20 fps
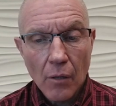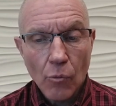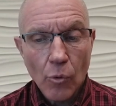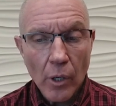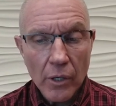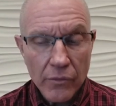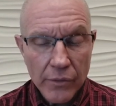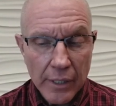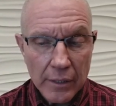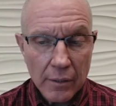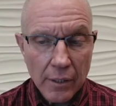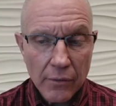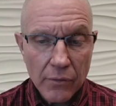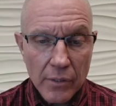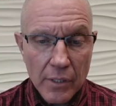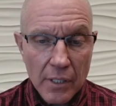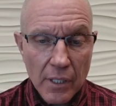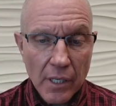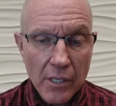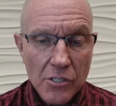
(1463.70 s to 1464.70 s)
where
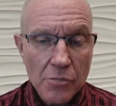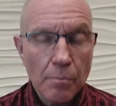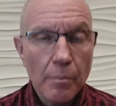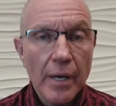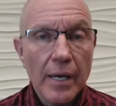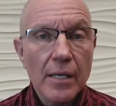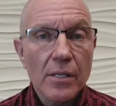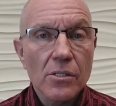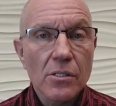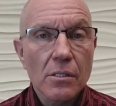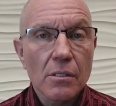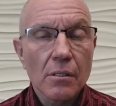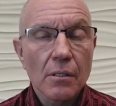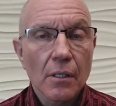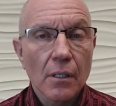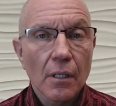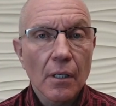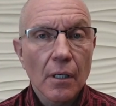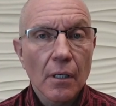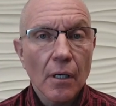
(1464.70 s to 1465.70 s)
dignity is based
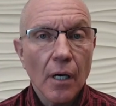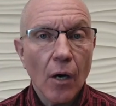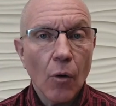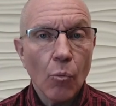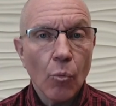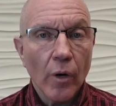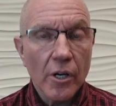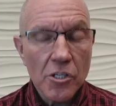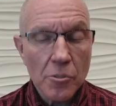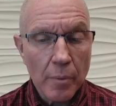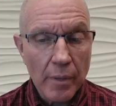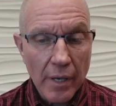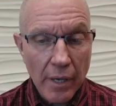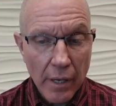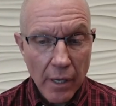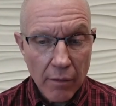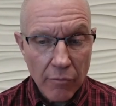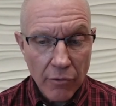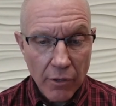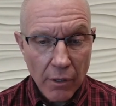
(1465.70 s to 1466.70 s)
on one's
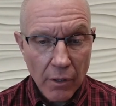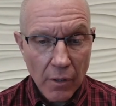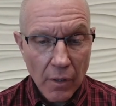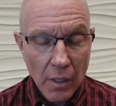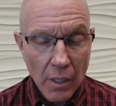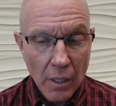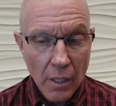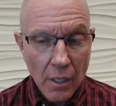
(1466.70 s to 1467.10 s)
behavior,